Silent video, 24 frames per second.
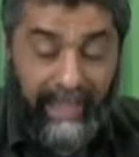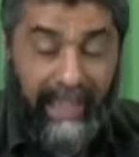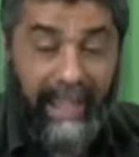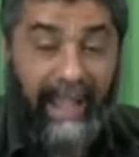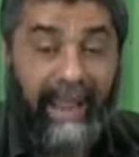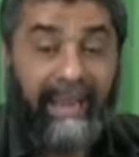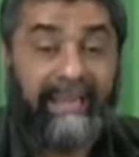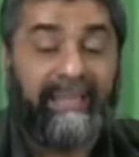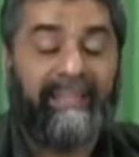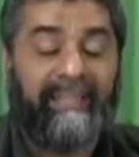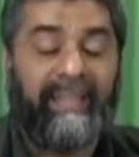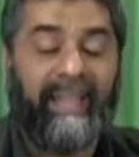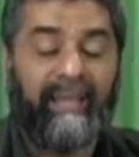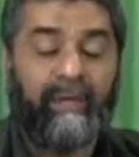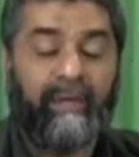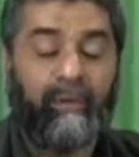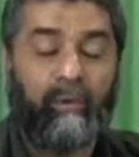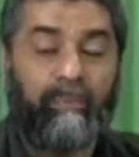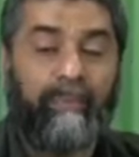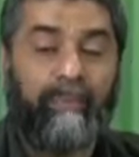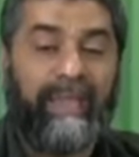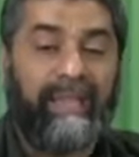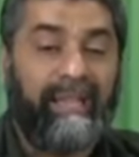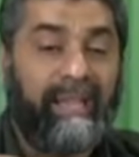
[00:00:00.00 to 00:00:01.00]
And okay. then
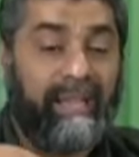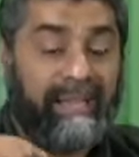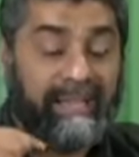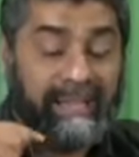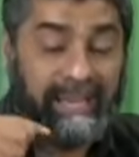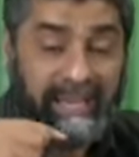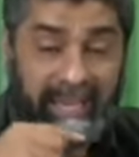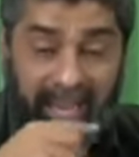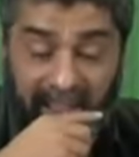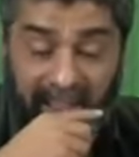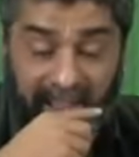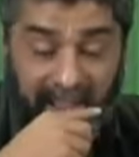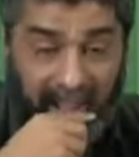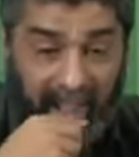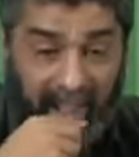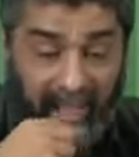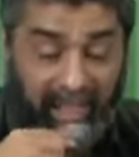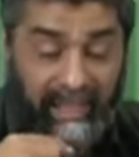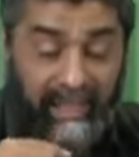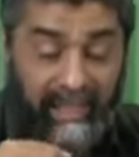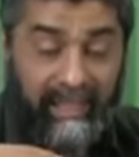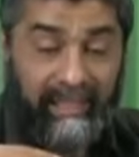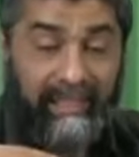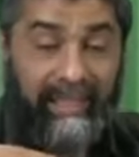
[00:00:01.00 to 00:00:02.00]
you make a nia
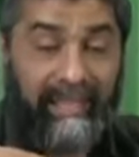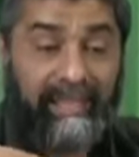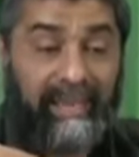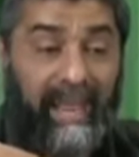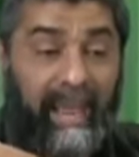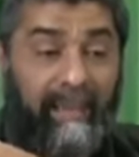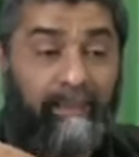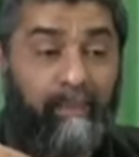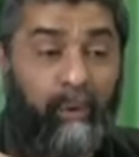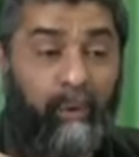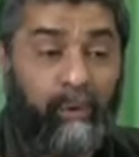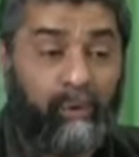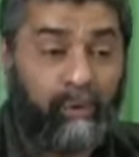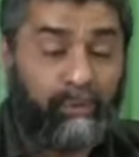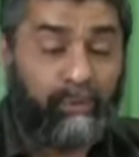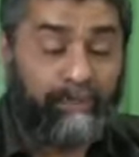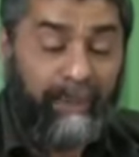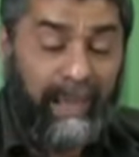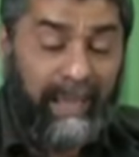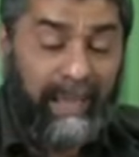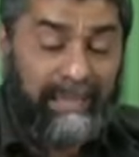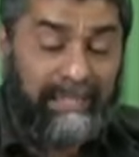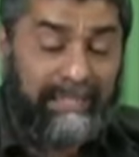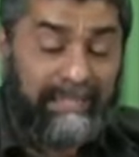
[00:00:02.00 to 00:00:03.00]
that I'm going to
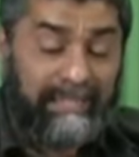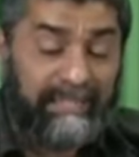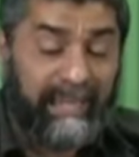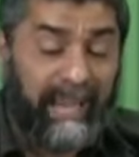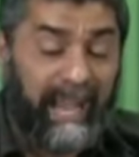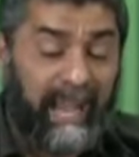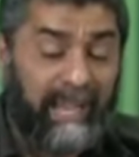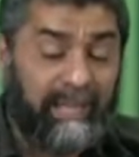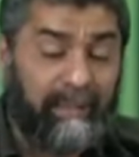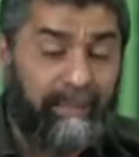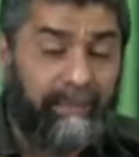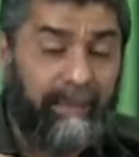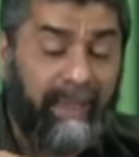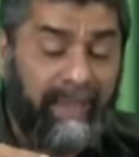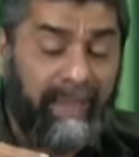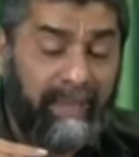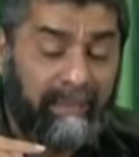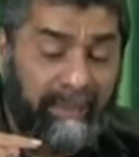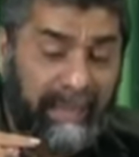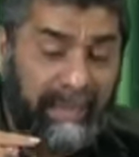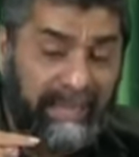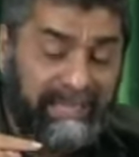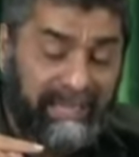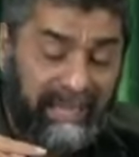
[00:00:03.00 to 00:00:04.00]
pa- start paying
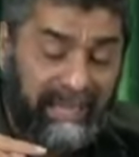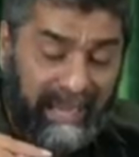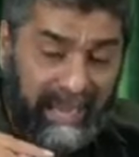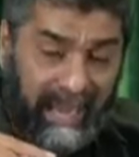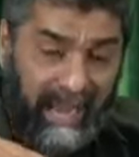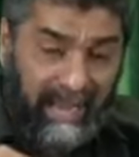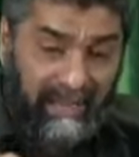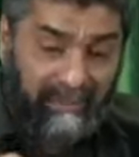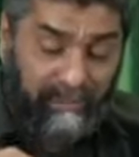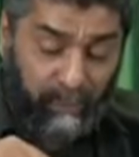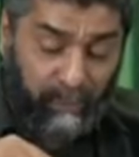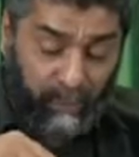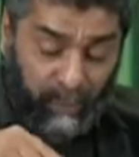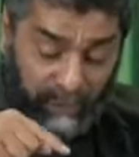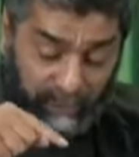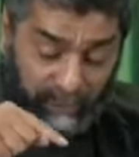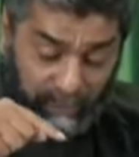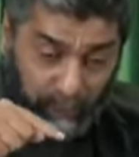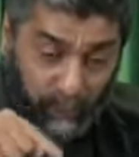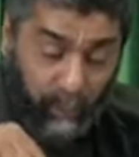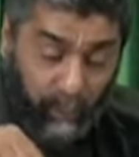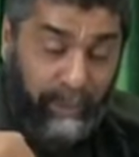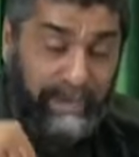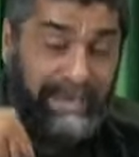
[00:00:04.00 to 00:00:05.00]
my zakat for,
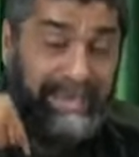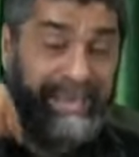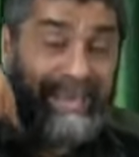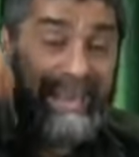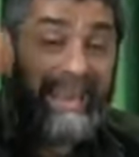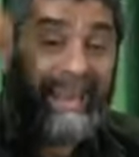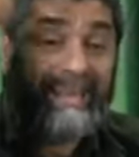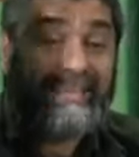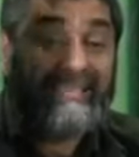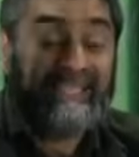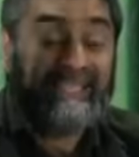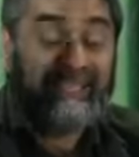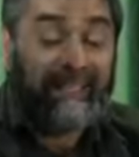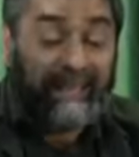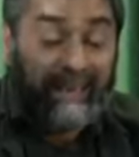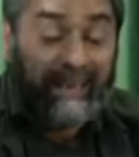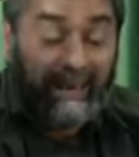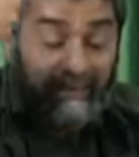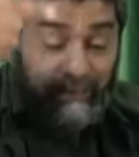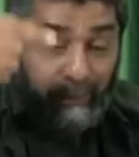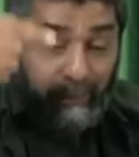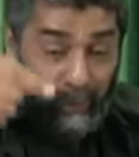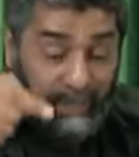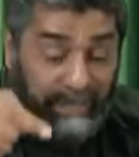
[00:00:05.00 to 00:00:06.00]
for, next,
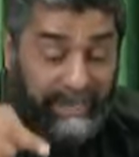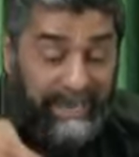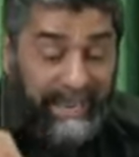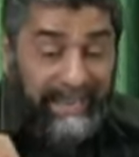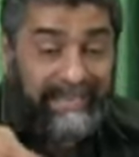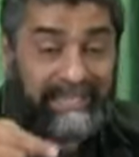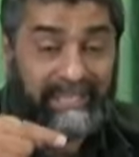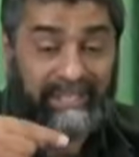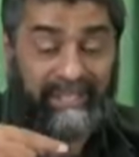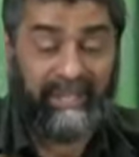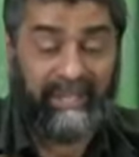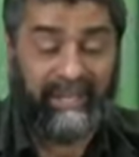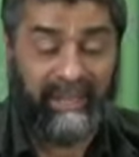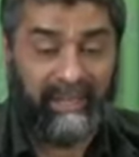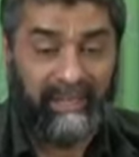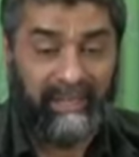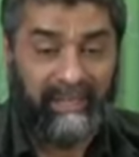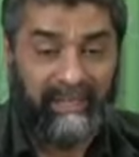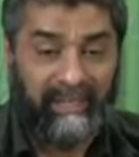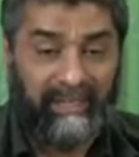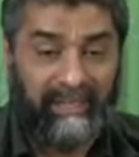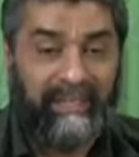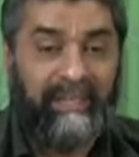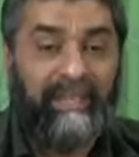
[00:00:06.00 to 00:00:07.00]
for next year.
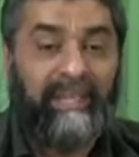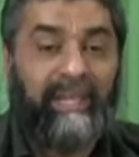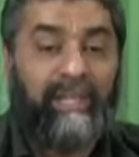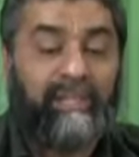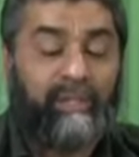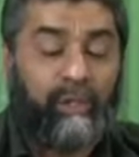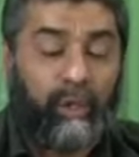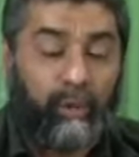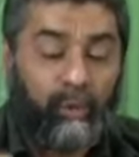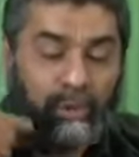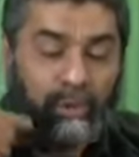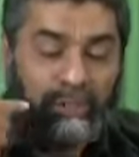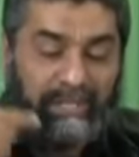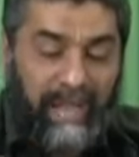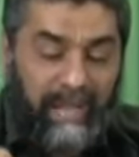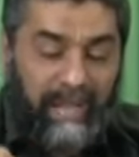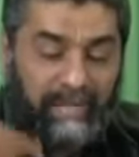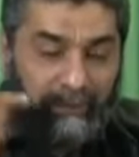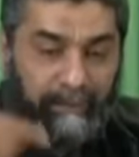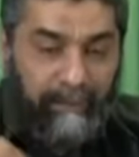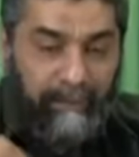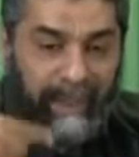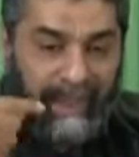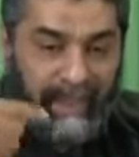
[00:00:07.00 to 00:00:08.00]
Next. So you start
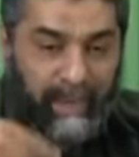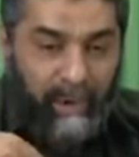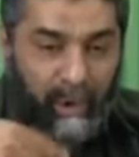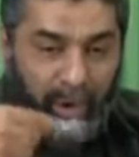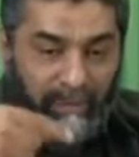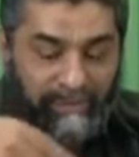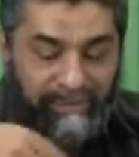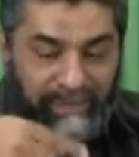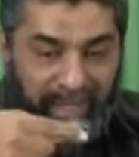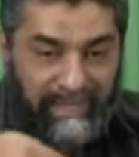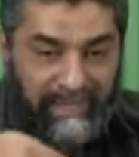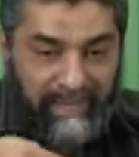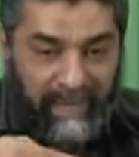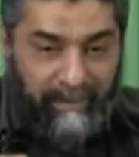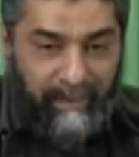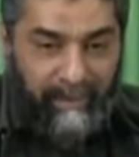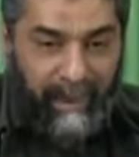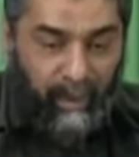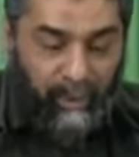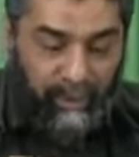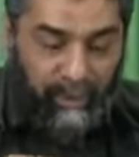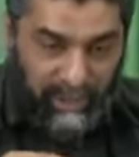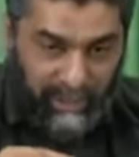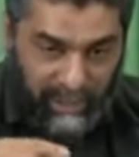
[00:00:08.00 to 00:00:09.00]
right. paying off that
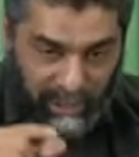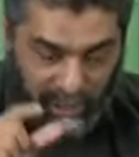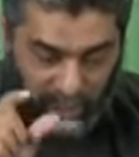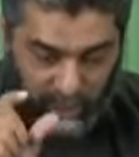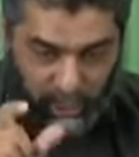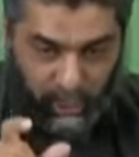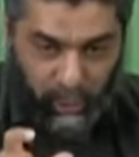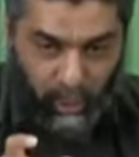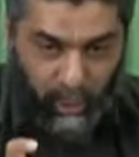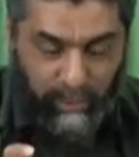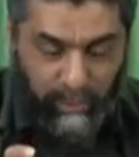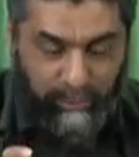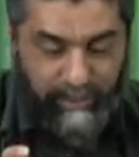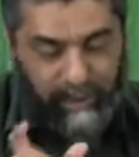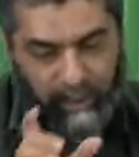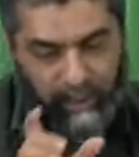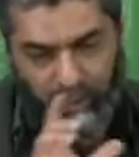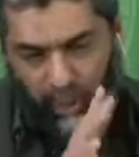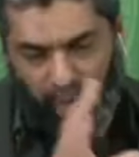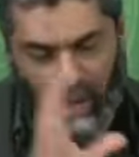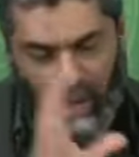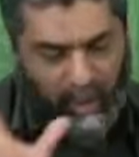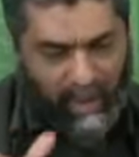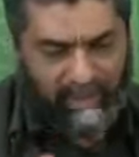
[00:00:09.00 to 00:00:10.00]
amount in installments
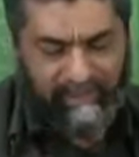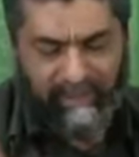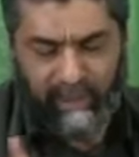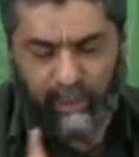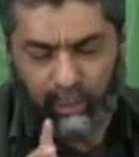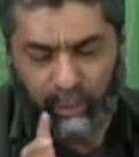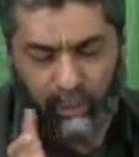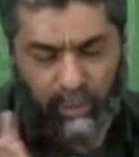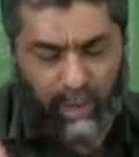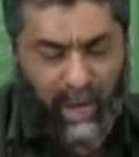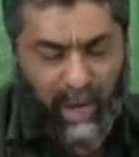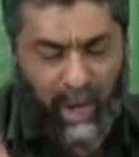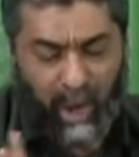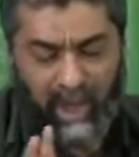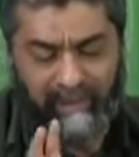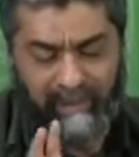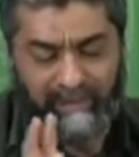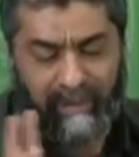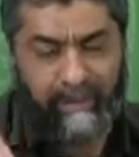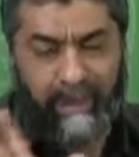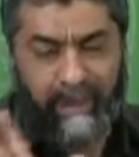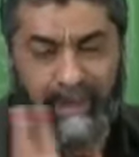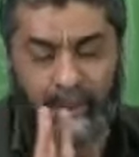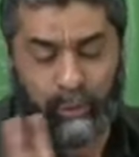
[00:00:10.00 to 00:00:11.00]
or however, you,
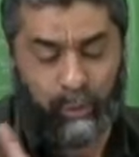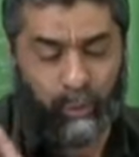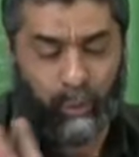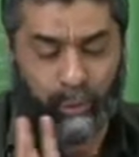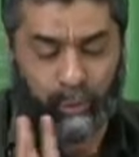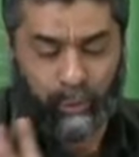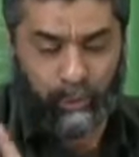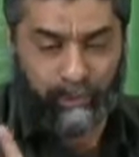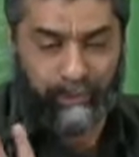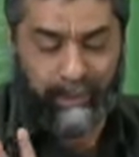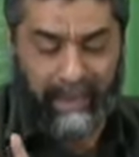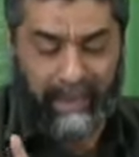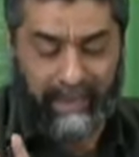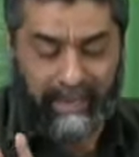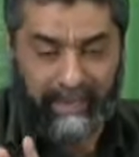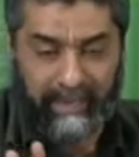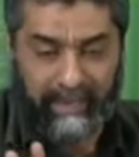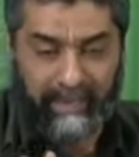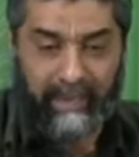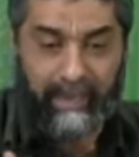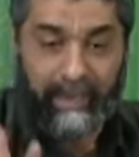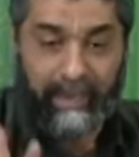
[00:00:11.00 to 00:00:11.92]
however much you're going to pay.